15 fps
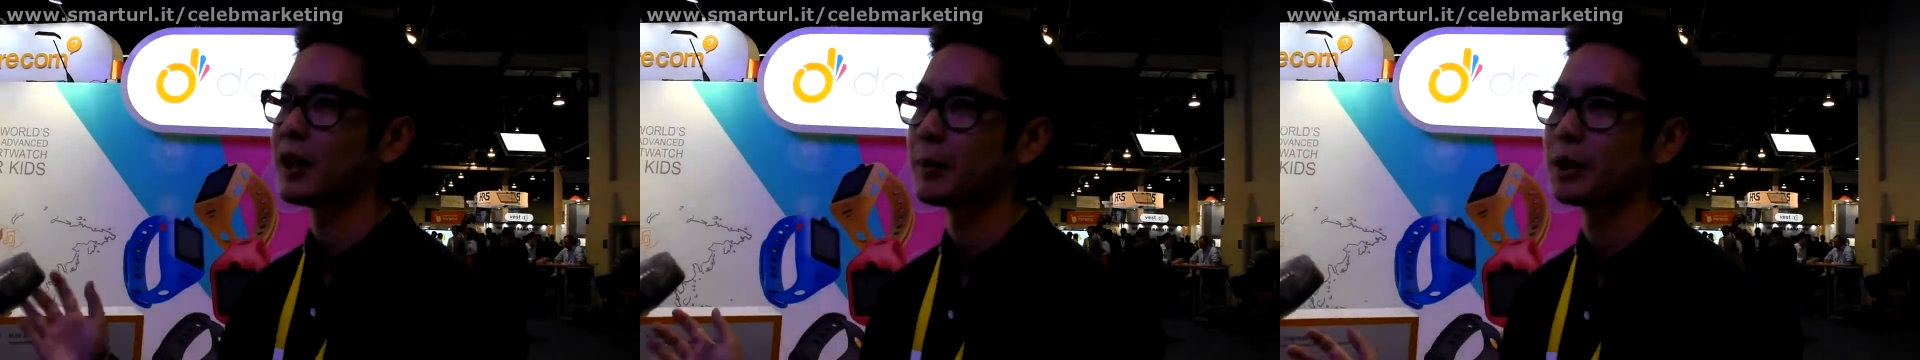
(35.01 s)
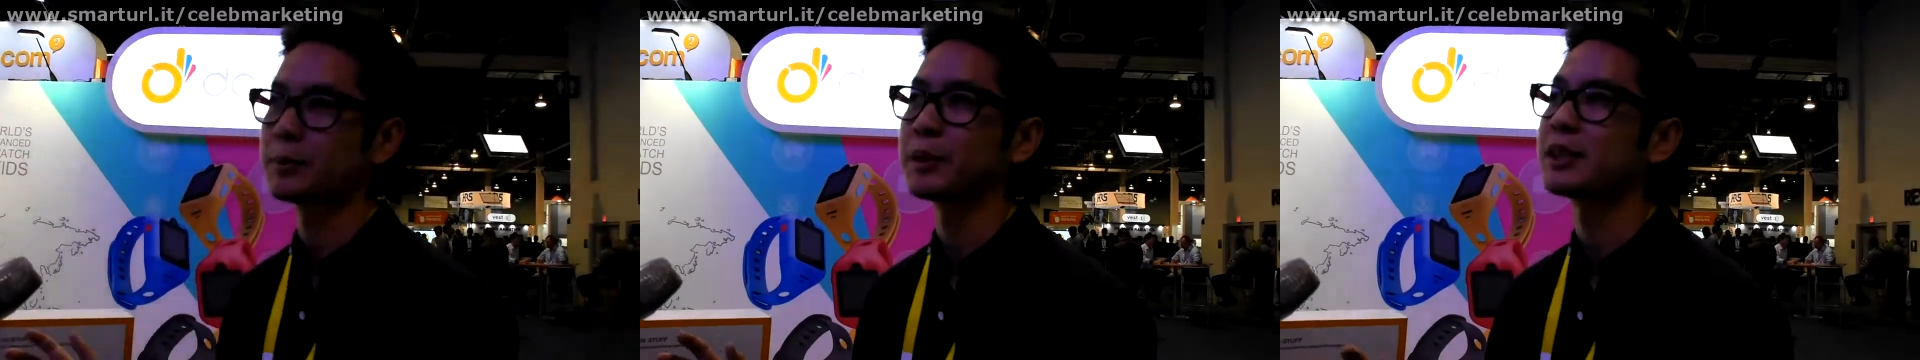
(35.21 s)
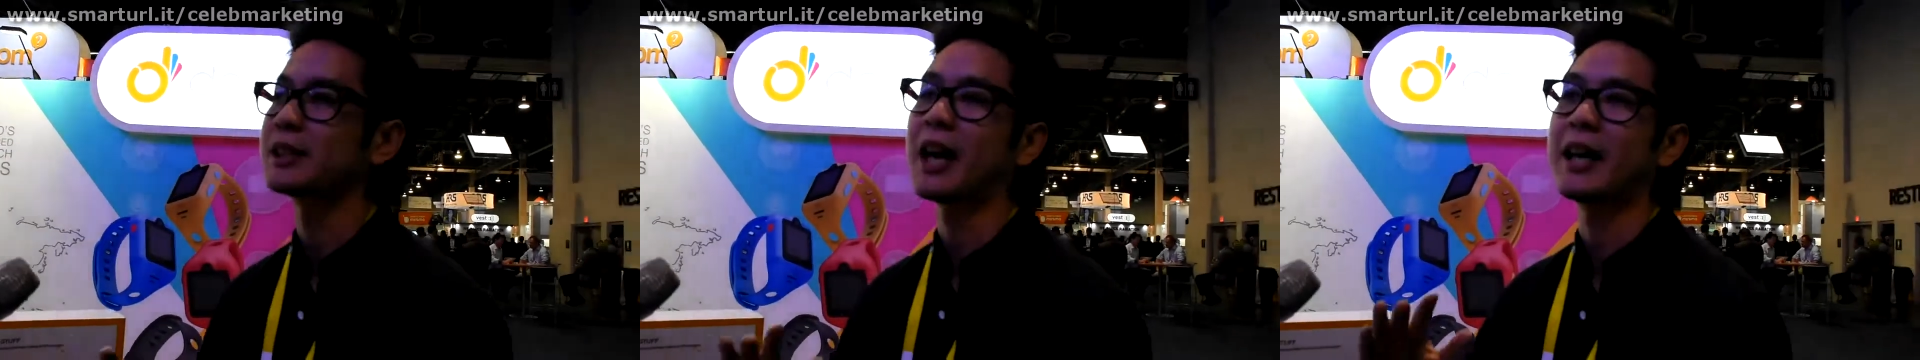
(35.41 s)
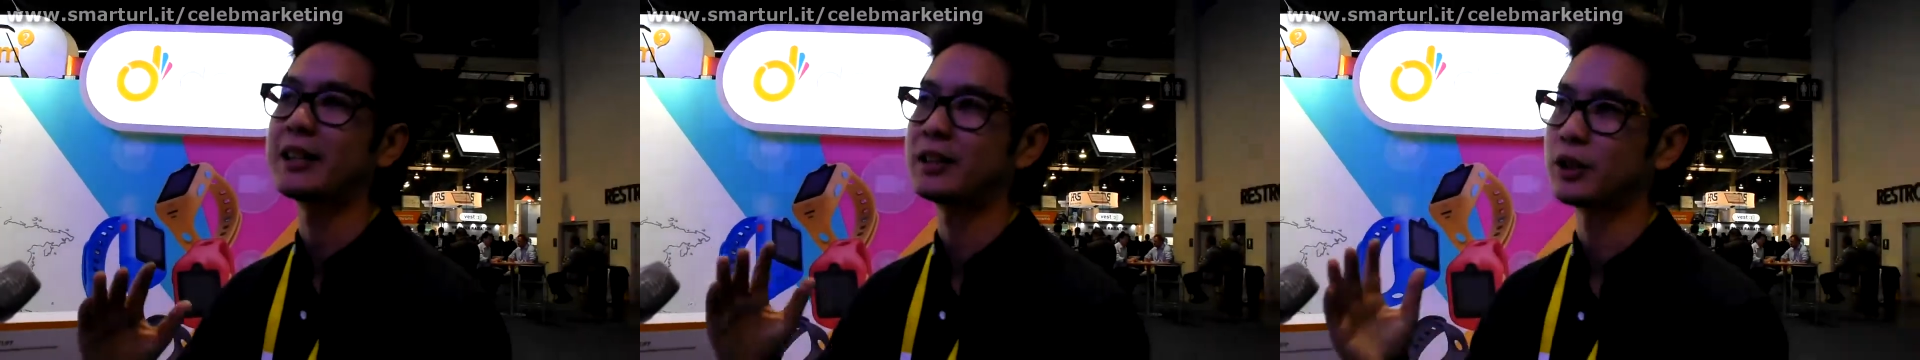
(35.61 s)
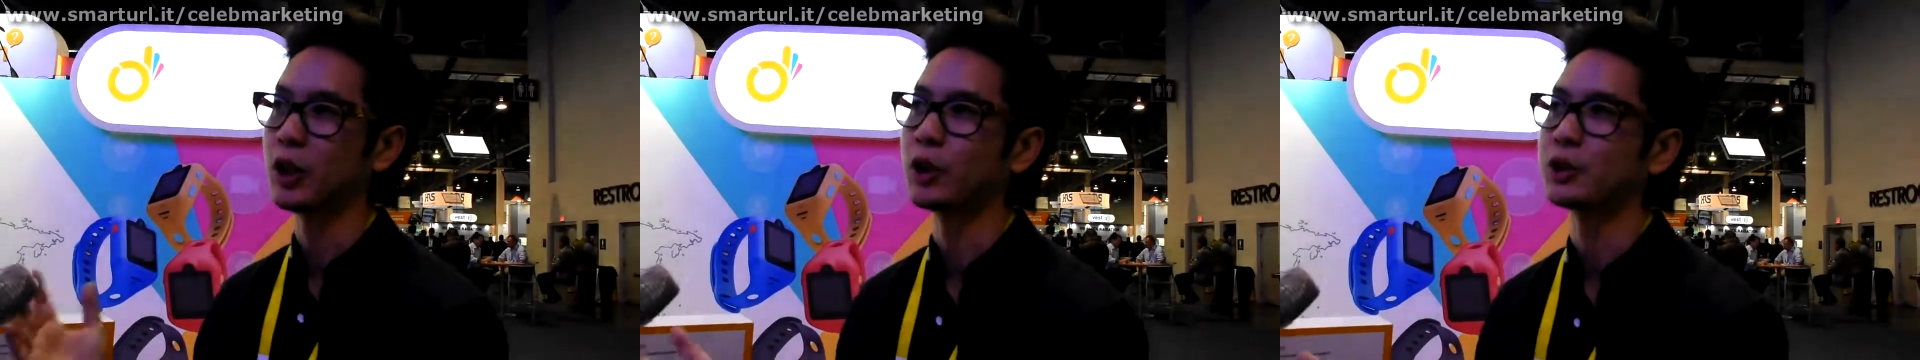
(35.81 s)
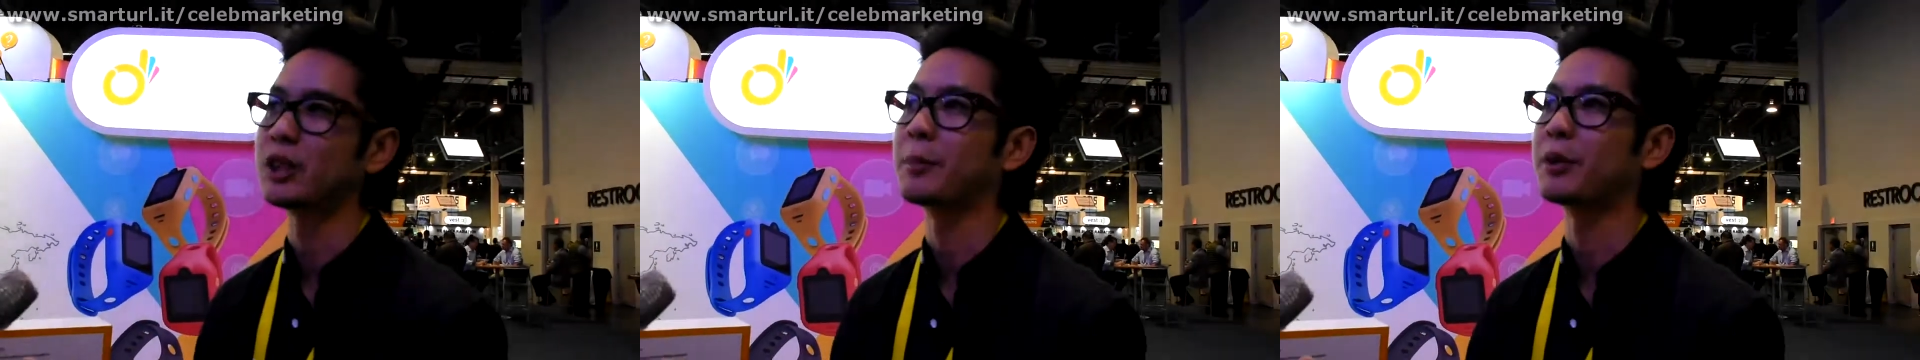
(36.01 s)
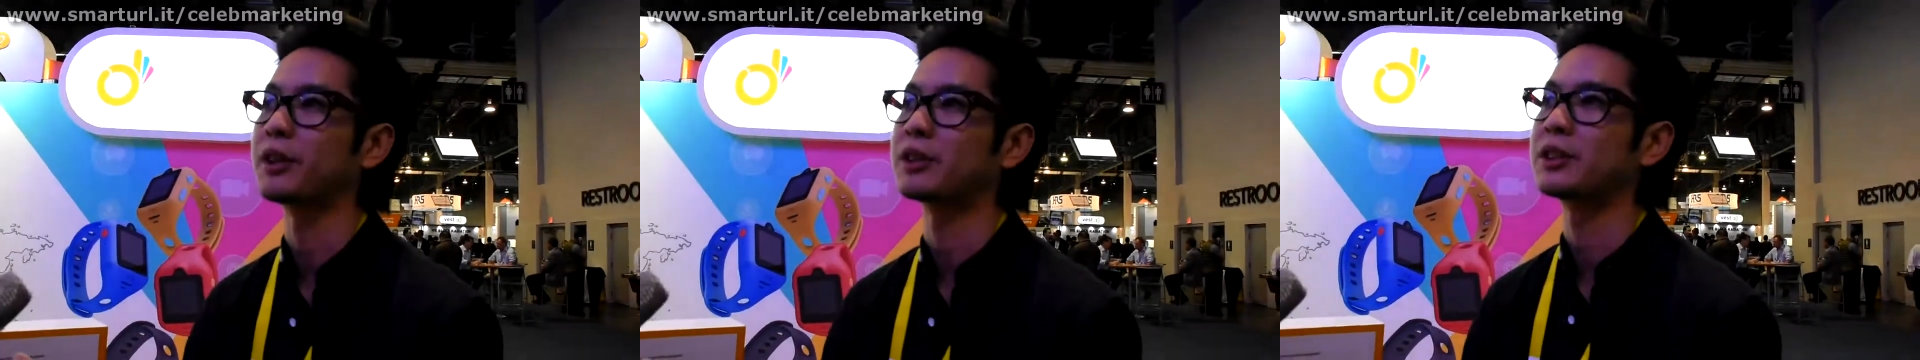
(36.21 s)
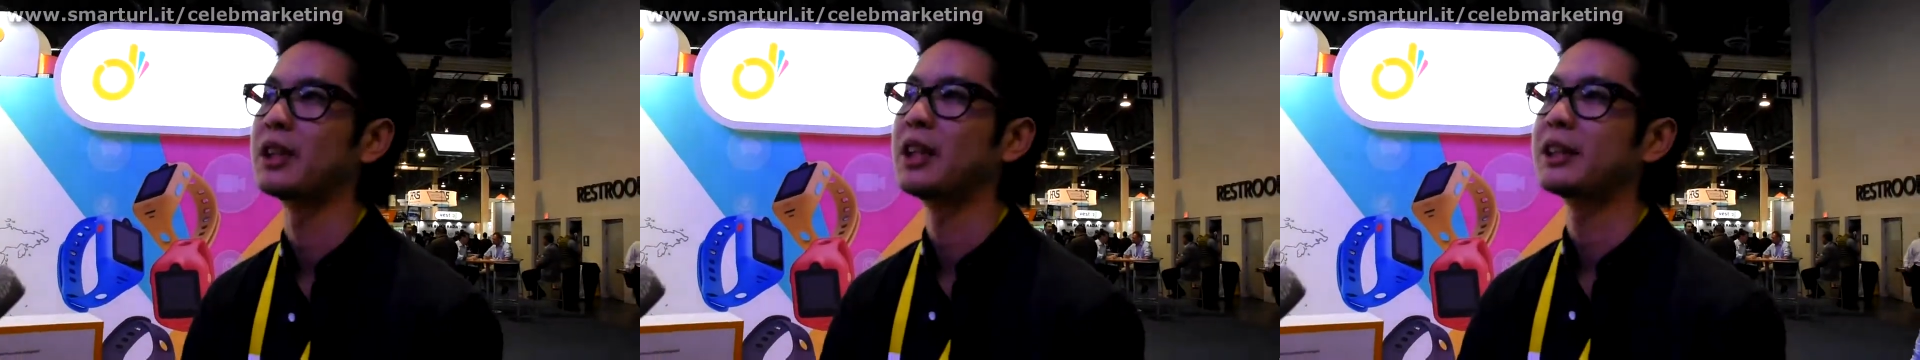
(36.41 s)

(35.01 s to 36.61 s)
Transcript: numbers besides those numbers